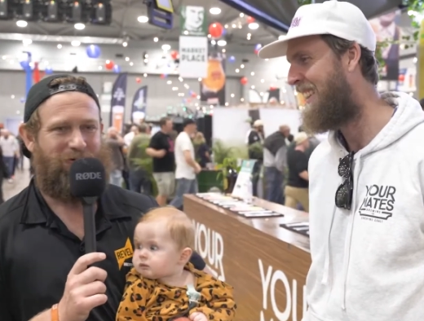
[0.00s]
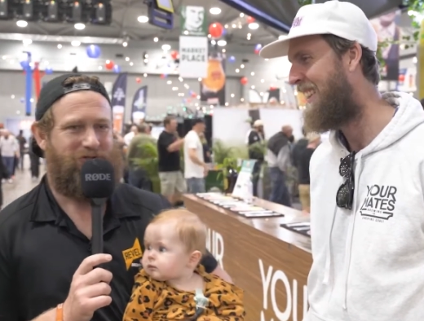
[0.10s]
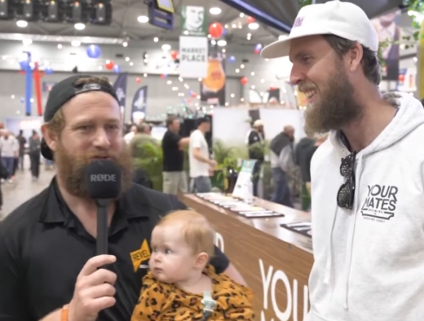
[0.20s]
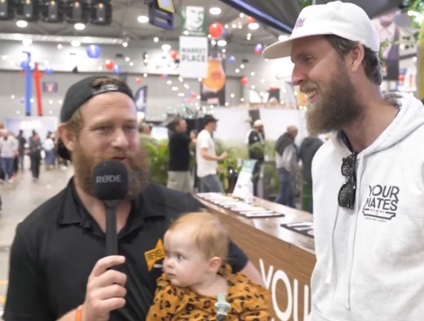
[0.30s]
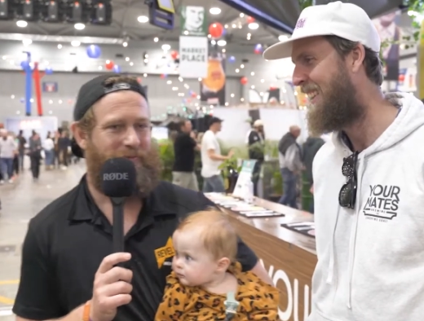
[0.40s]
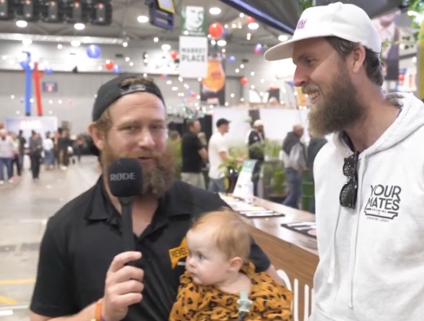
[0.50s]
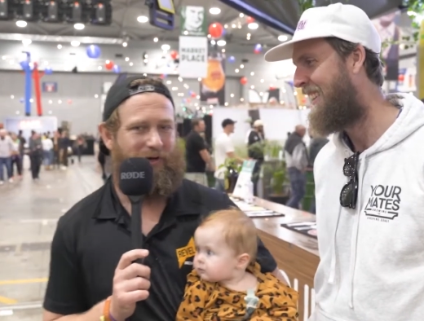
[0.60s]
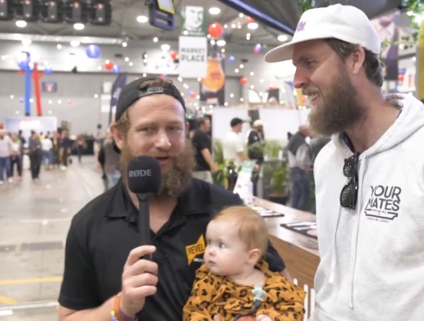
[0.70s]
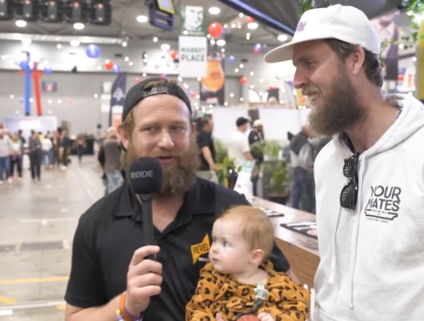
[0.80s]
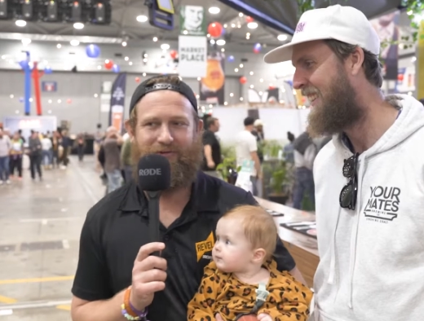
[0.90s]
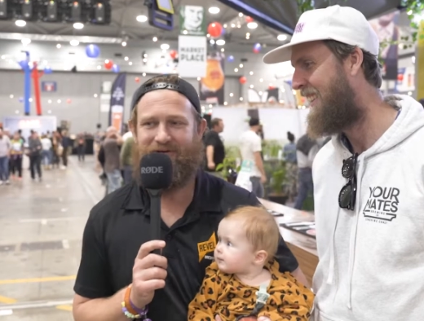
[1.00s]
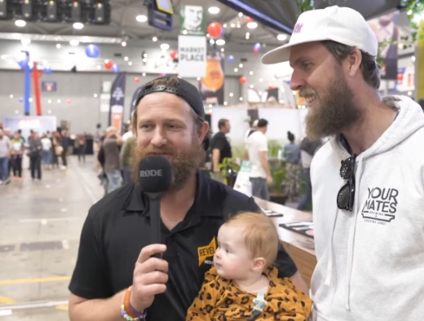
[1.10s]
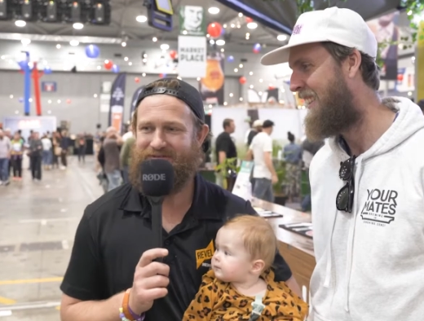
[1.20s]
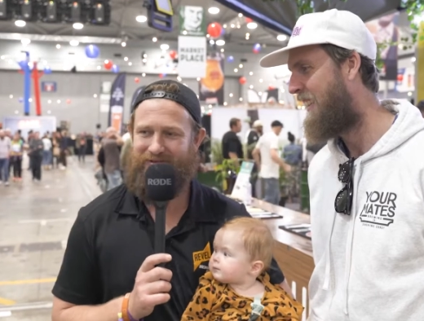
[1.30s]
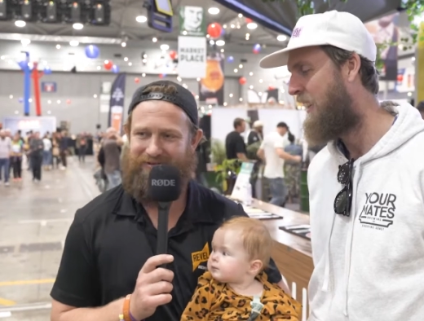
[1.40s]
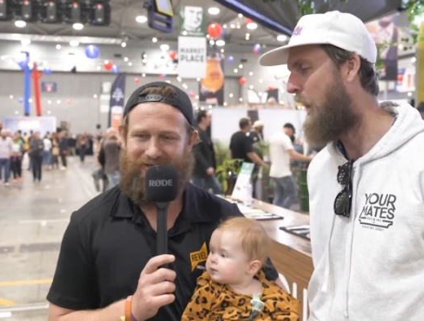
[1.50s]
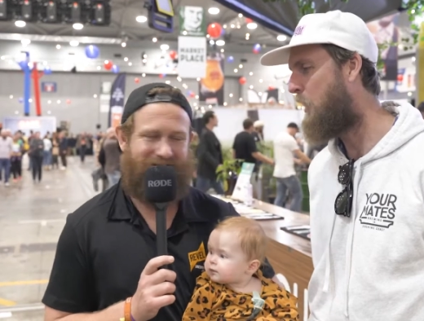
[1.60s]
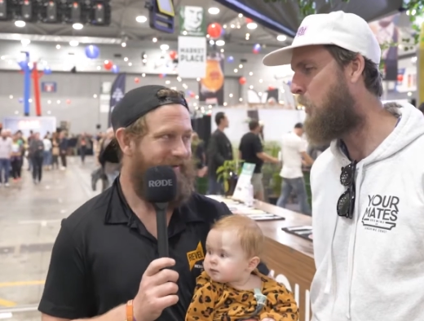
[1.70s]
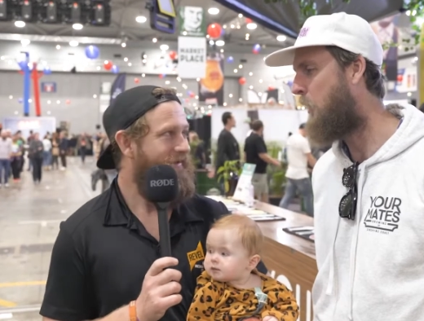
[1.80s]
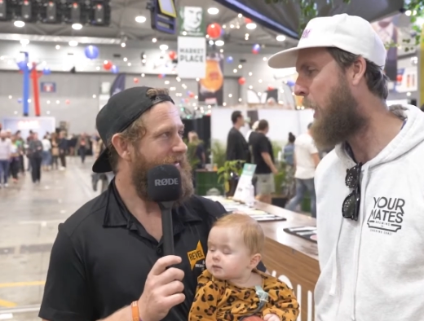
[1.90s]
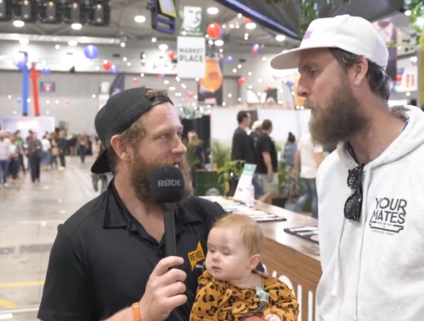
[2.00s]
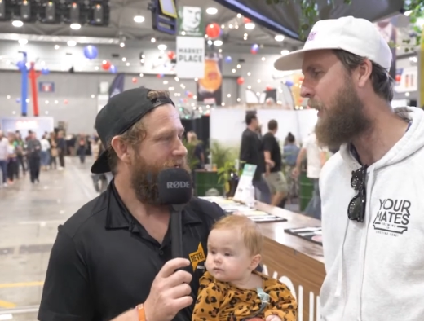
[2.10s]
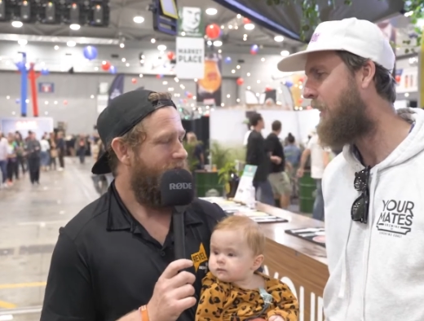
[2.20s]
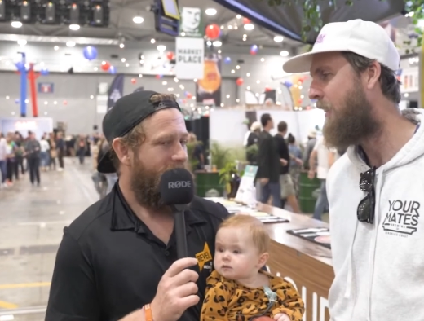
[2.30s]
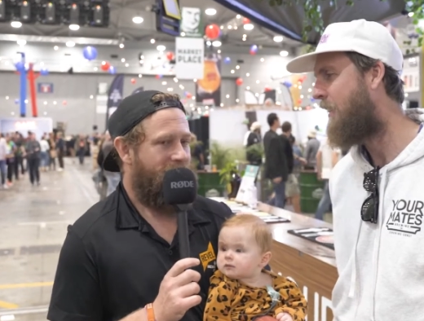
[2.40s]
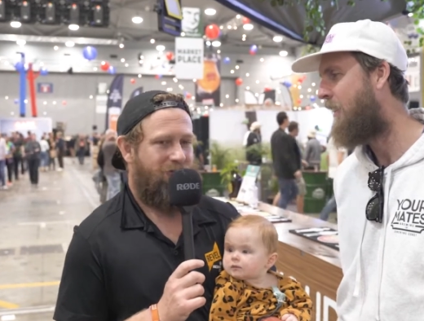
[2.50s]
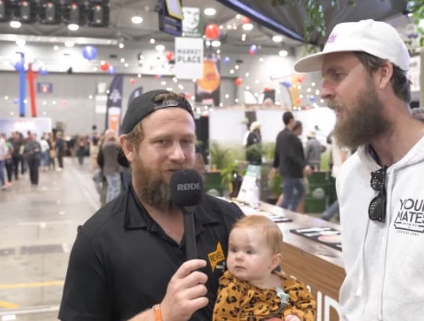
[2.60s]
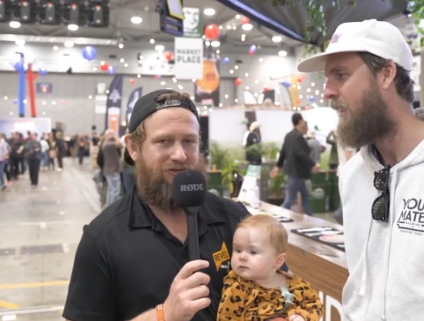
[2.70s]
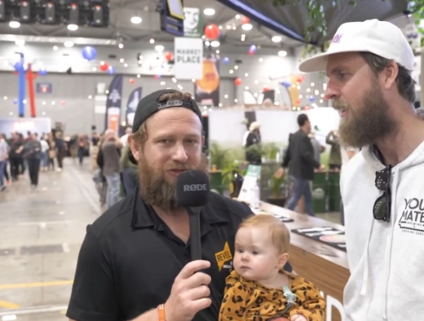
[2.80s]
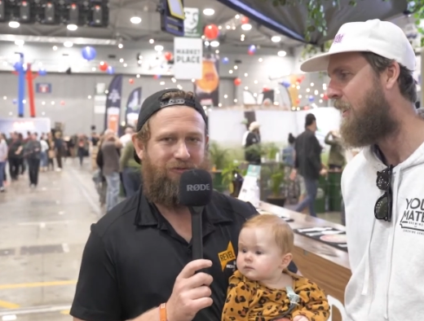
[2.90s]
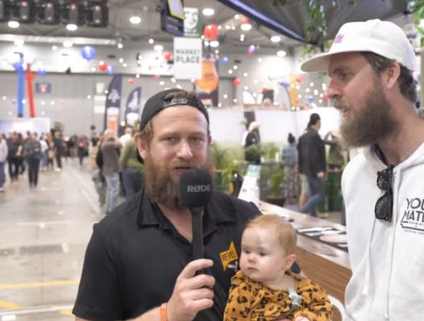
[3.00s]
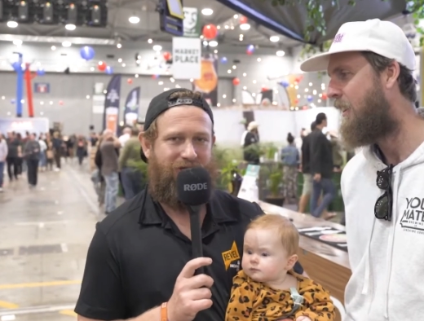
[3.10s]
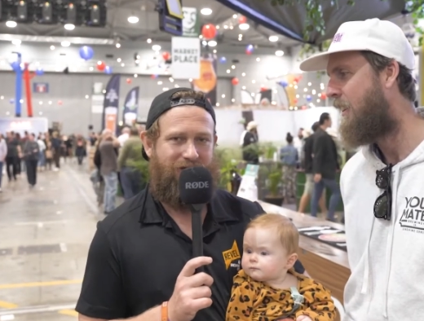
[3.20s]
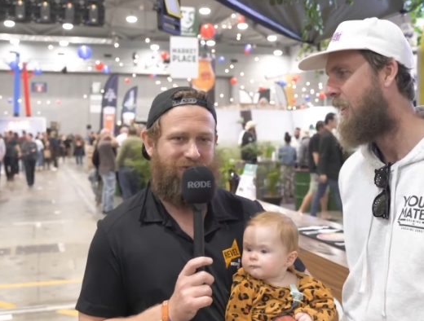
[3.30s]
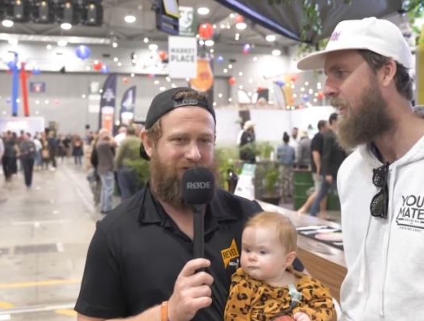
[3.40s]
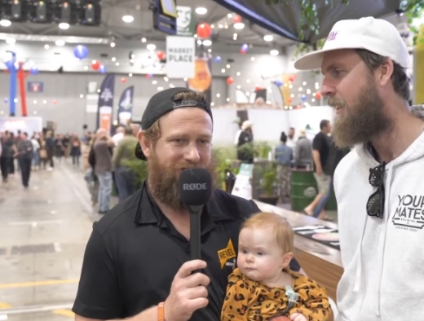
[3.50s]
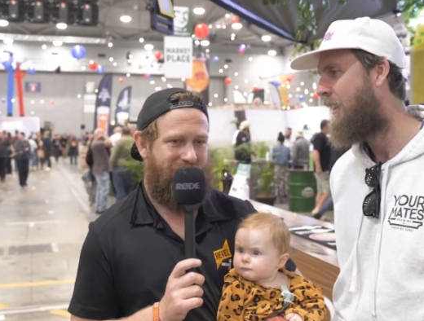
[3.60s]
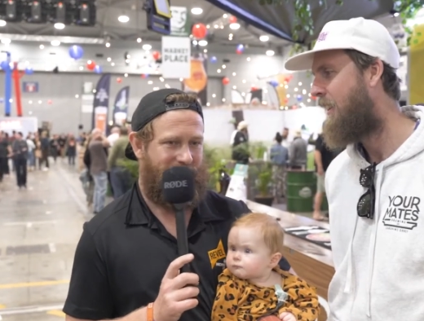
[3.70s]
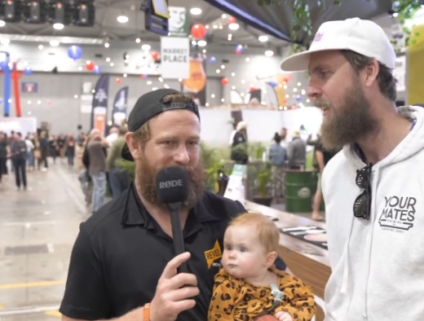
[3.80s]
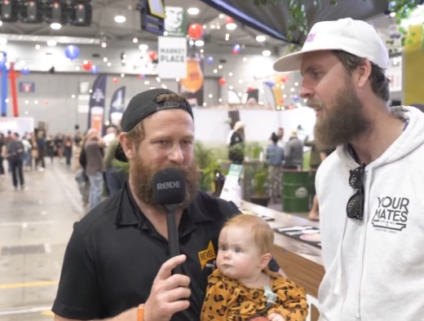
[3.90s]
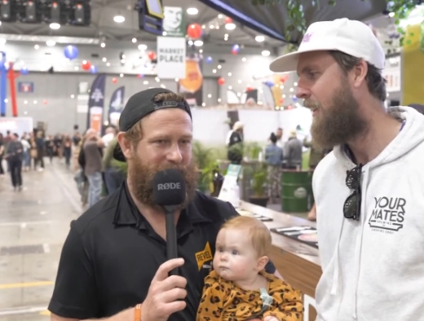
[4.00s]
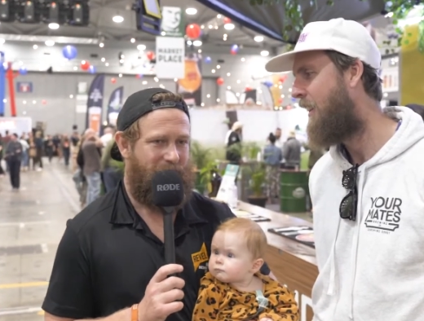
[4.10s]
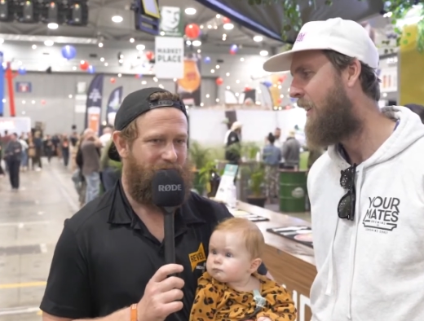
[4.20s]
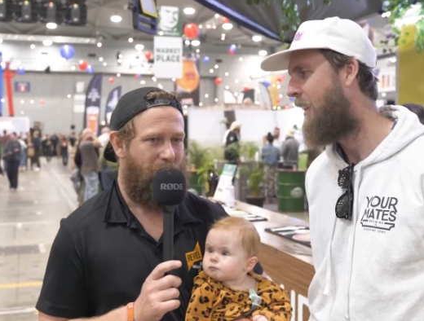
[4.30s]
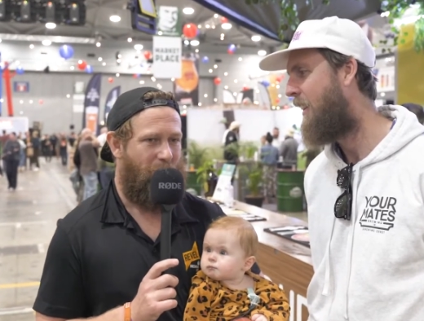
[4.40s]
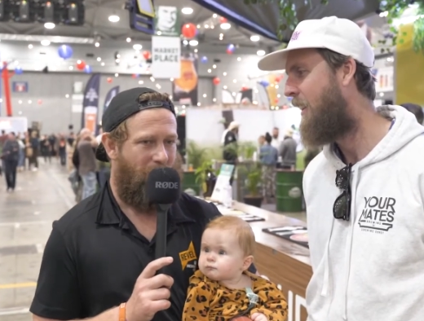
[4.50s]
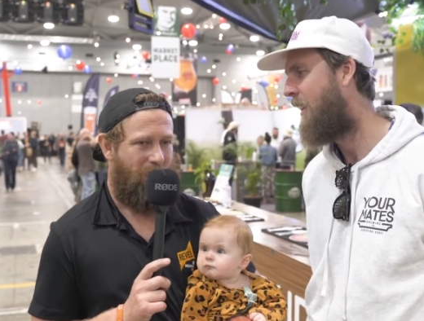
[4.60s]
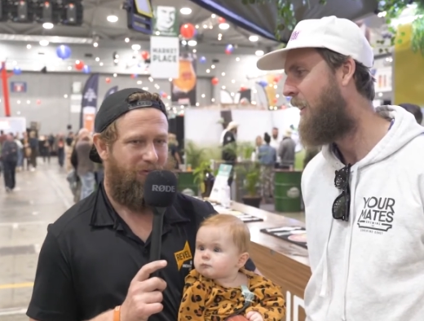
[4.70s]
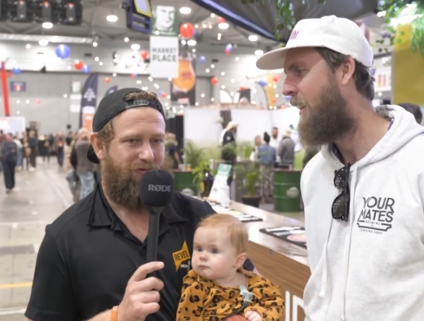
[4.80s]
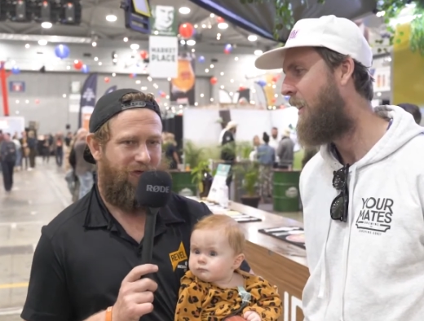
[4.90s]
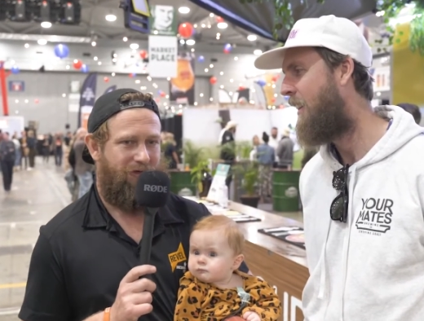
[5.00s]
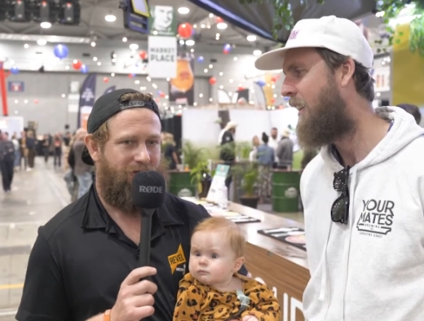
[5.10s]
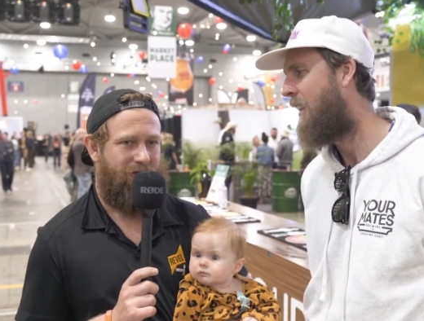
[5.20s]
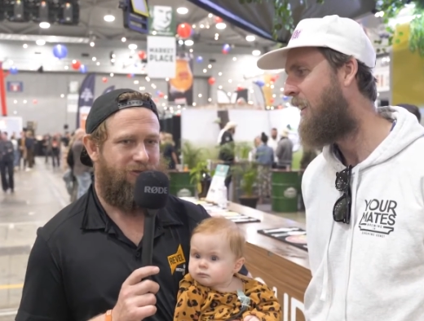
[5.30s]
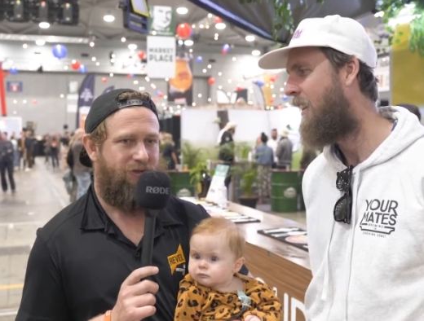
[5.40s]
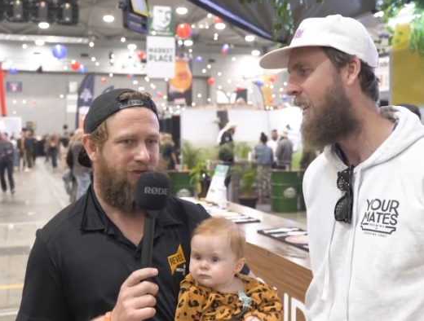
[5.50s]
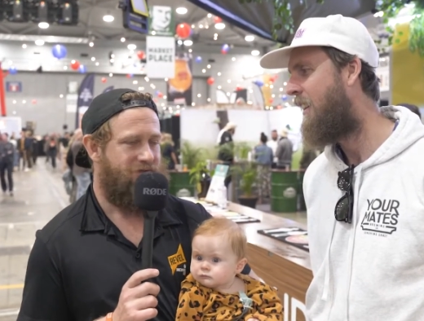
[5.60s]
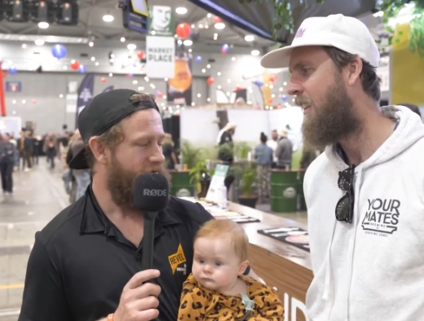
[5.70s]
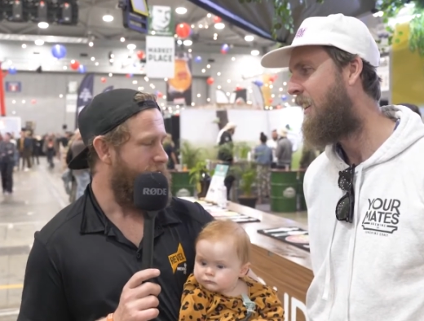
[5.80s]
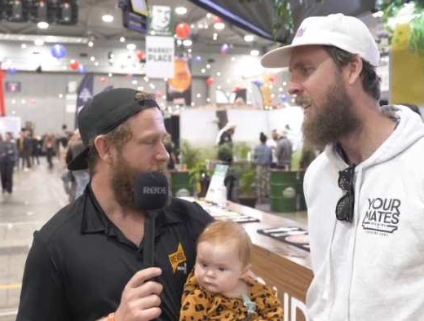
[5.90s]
Speaker 1: would have shooed me away otherwise. how's your day been? Not too bad. We um we had a bit of a warm up event last night, so it was a